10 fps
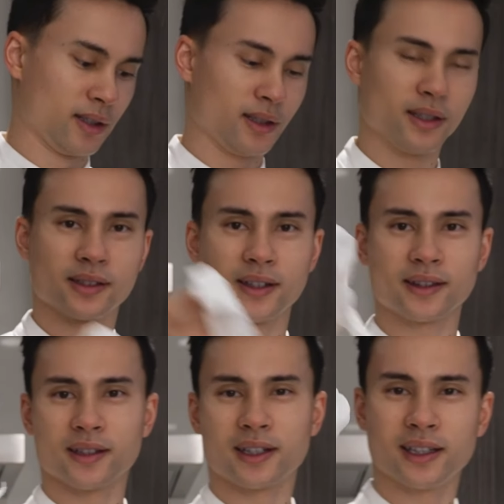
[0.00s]
it's
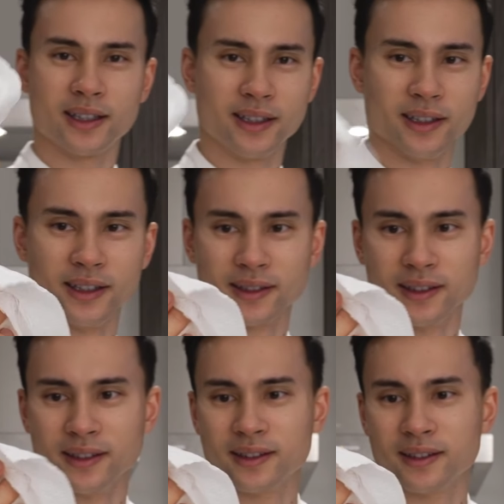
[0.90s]
not the cleanest.
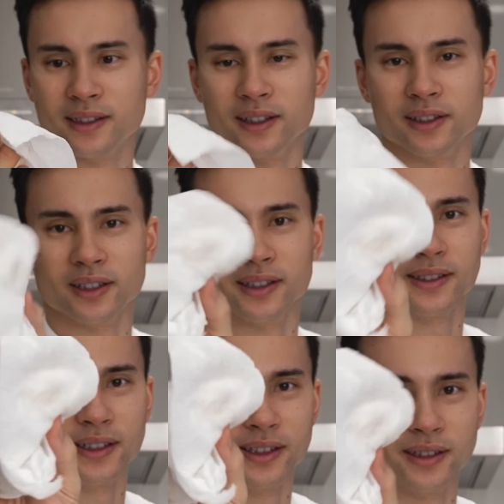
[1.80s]
It's, you know, you can
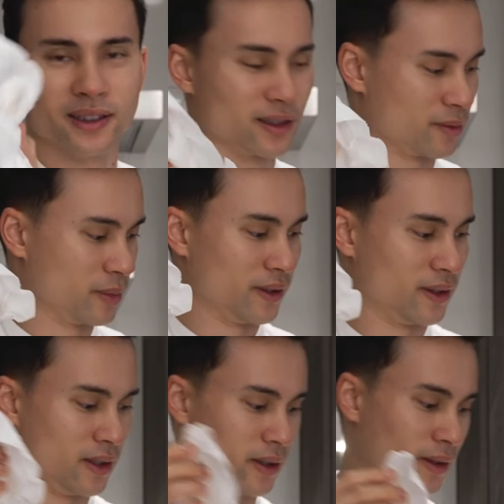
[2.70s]
see there's a little bit
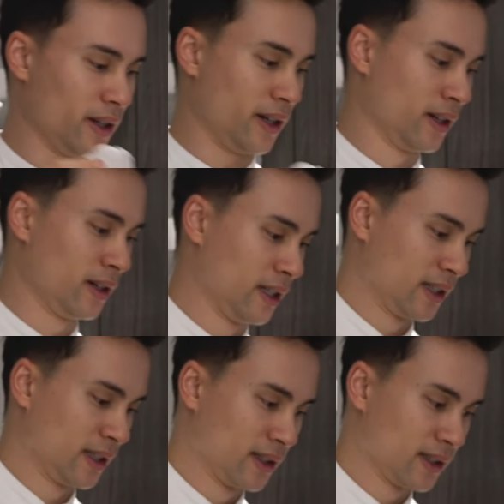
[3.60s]
of dirt there.
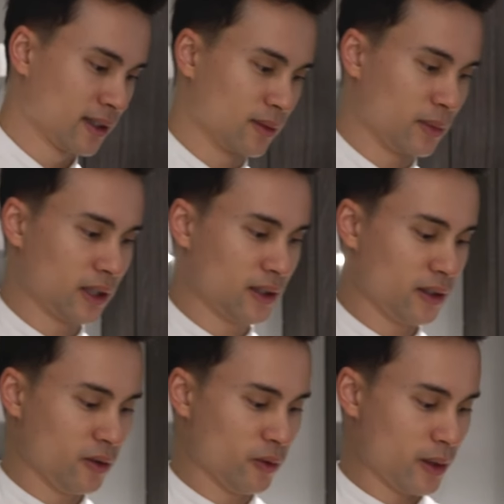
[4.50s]
So make sure
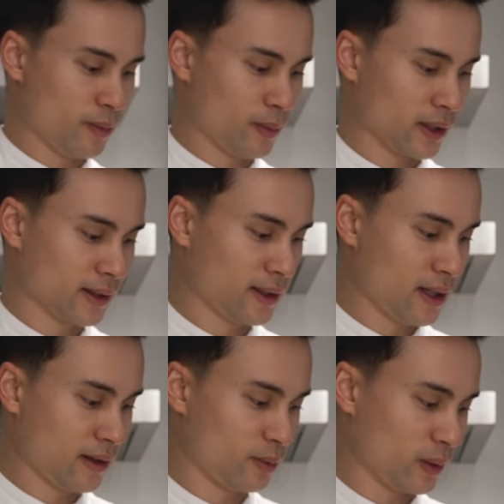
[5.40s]
you wipe the
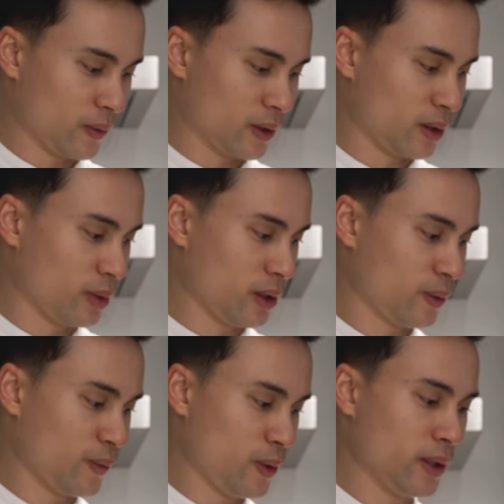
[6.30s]
stuff before you put your
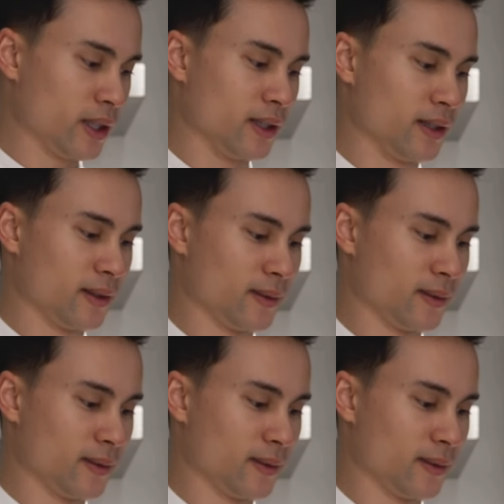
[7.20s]
food in.